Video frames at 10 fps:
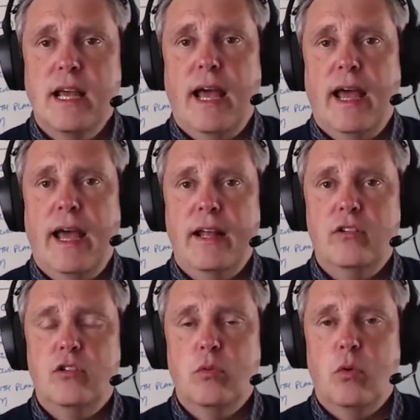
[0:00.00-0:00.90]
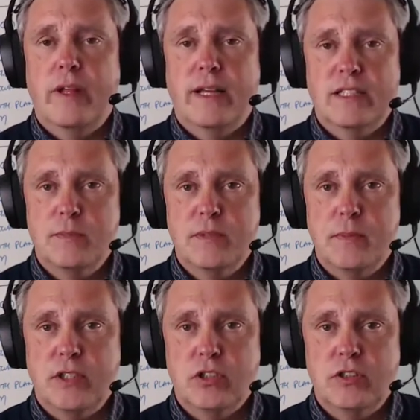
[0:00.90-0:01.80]
and to all the customer
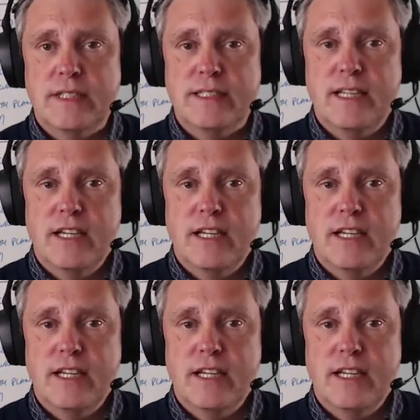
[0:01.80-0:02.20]
specialties